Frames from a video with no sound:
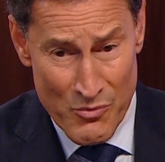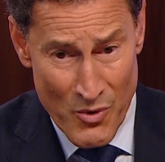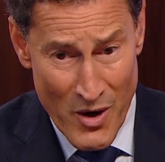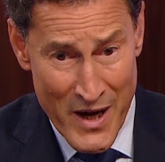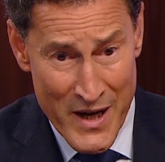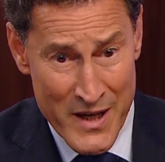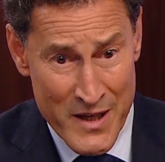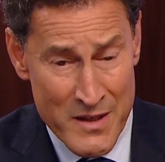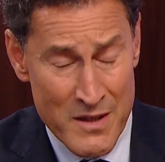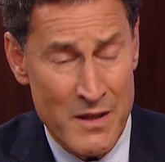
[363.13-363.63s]

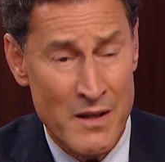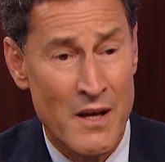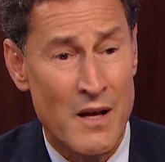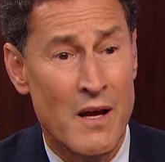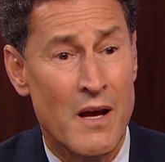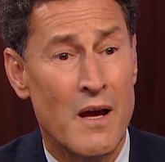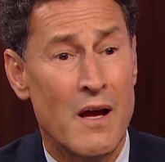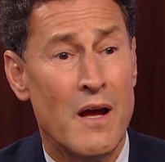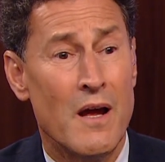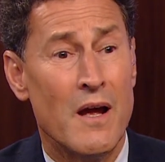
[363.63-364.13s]
Ryan,
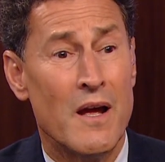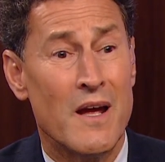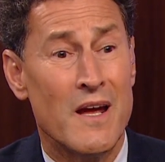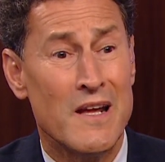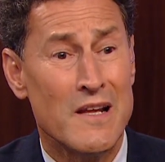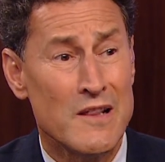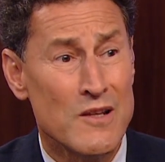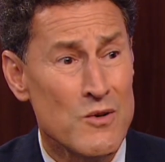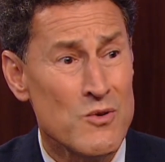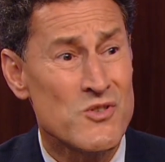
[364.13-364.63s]

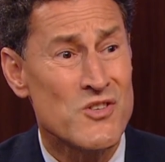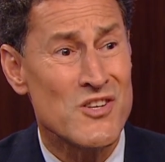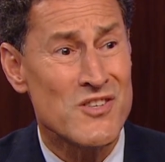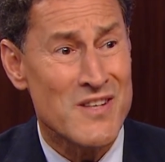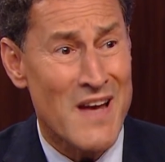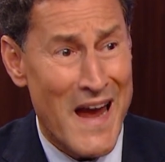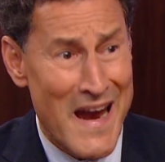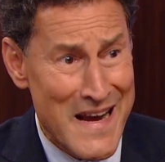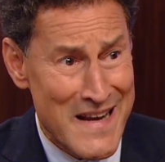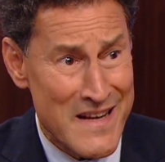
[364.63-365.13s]
he loses
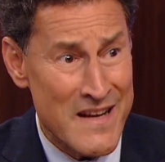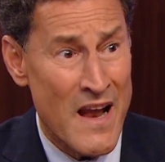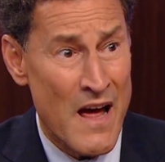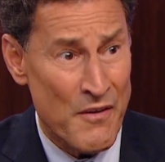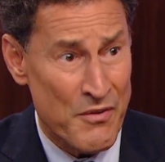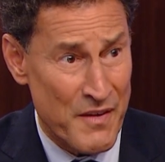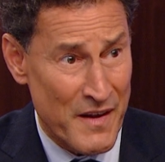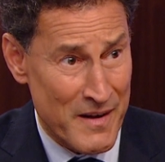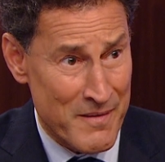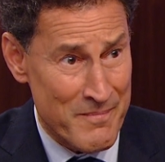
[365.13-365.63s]

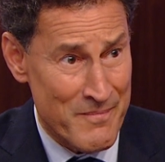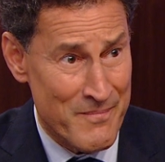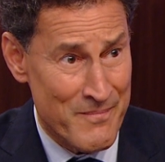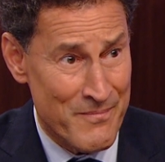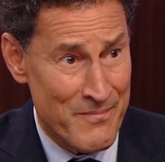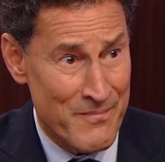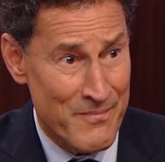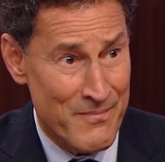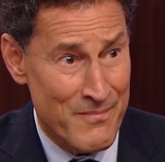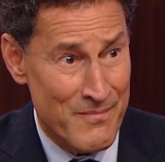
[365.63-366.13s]
8-0.